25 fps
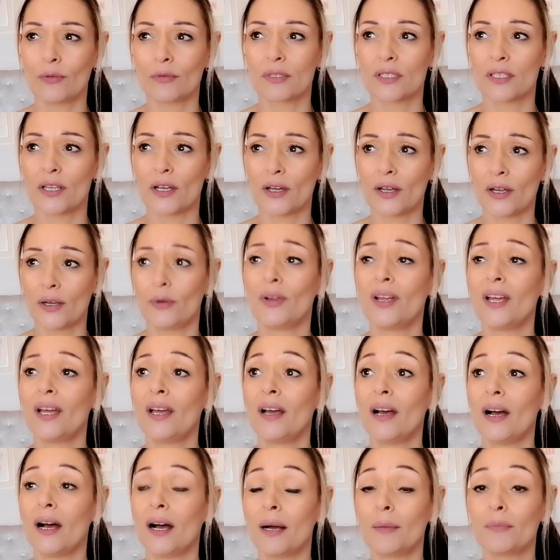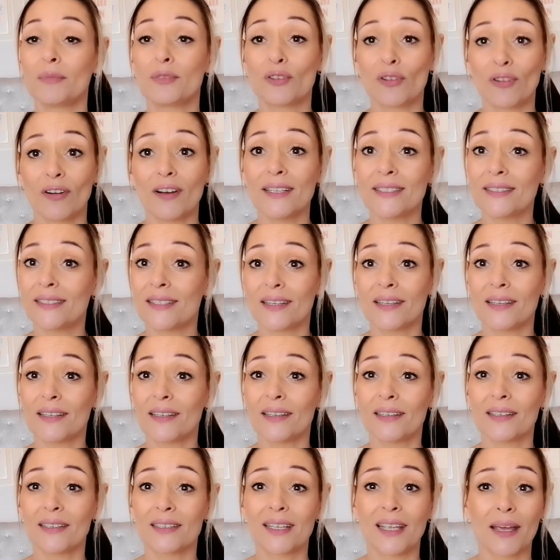So I'm trying
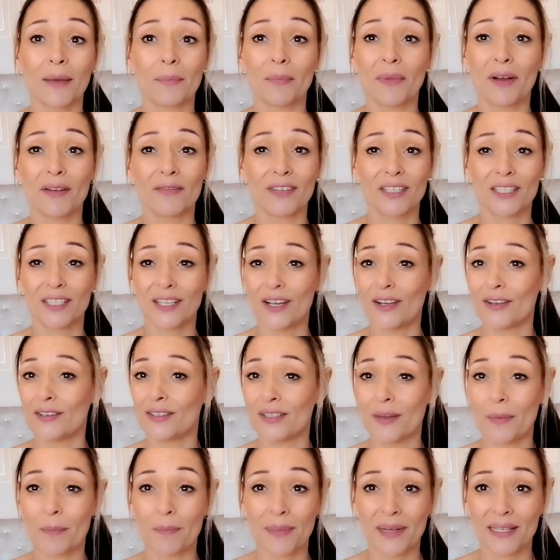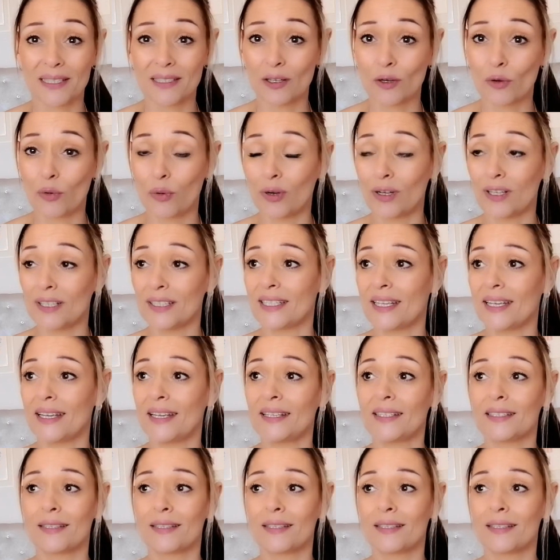to get my videos better quality.